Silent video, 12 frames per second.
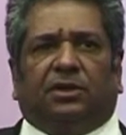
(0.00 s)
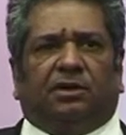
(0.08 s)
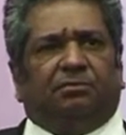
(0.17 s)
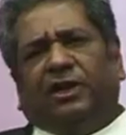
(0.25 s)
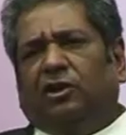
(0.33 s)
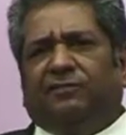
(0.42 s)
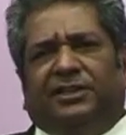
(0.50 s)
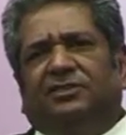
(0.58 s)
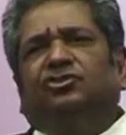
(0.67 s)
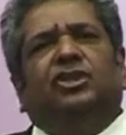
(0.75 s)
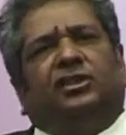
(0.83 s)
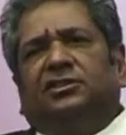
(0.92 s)
Many of
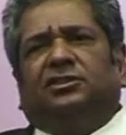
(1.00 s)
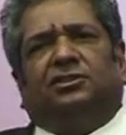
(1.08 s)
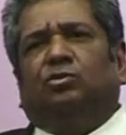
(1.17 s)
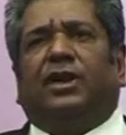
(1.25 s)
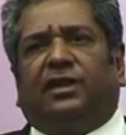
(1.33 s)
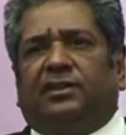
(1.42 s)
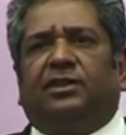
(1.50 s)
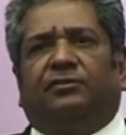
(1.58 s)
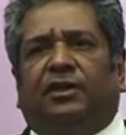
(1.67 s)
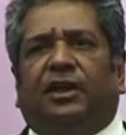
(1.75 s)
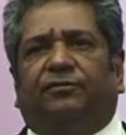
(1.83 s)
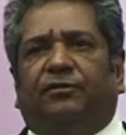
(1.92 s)
these changes are what I think we
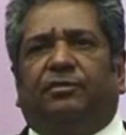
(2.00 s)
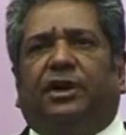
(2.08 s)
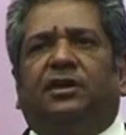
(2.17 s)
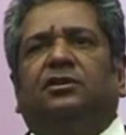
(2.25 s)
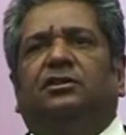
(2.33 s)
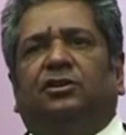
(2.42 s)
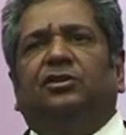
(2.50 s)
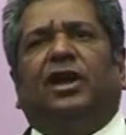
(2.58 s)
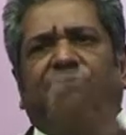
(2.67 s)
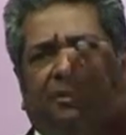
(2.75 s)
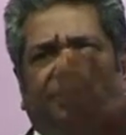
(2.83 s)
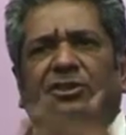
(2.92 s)
have in mind. Do we
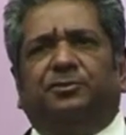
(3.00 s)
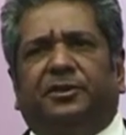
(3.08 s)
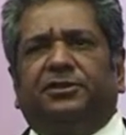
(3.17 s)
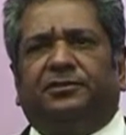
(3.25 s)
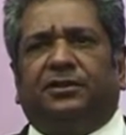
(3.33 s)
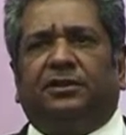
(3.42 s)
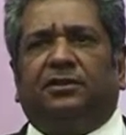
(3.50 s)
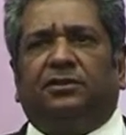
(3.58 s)
have something specific?